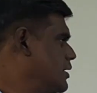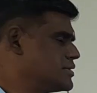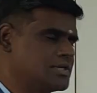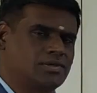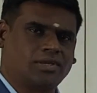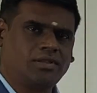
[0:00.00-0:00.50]

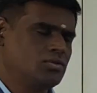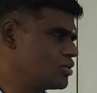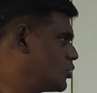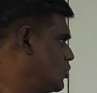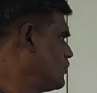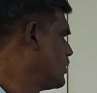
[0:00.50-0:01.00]
city
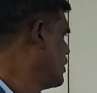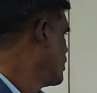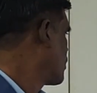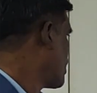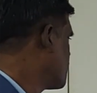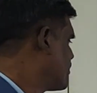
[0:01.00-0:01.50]
through
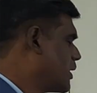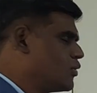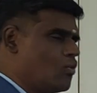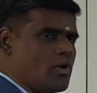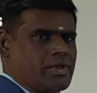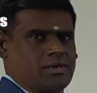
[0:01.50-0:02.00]
copper
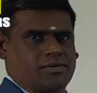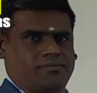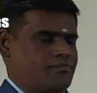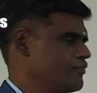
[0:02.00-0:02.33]
wire.